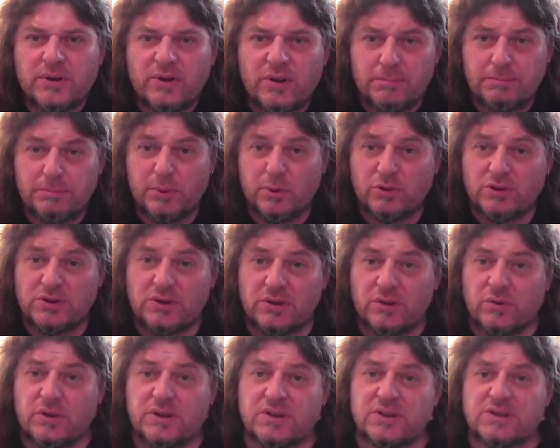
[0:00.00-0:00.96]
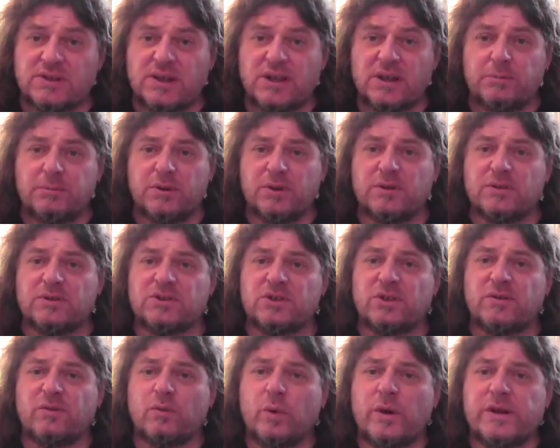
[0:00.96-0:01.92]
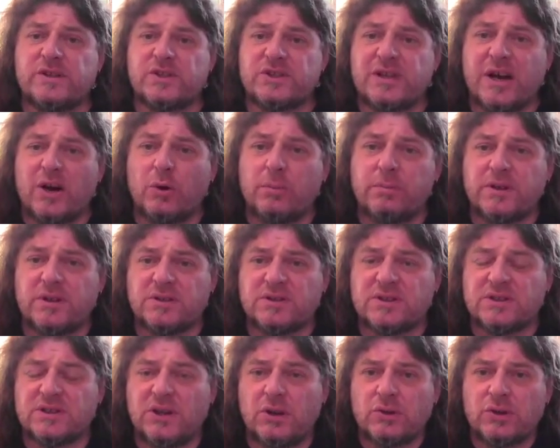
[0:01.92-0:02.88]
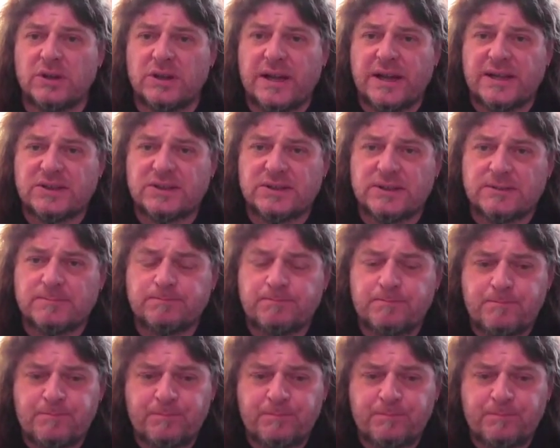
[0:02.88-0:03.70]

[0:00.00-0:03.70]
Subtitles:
or the Bhut Jolokia style burn, sort of wins out because it's longer lasting.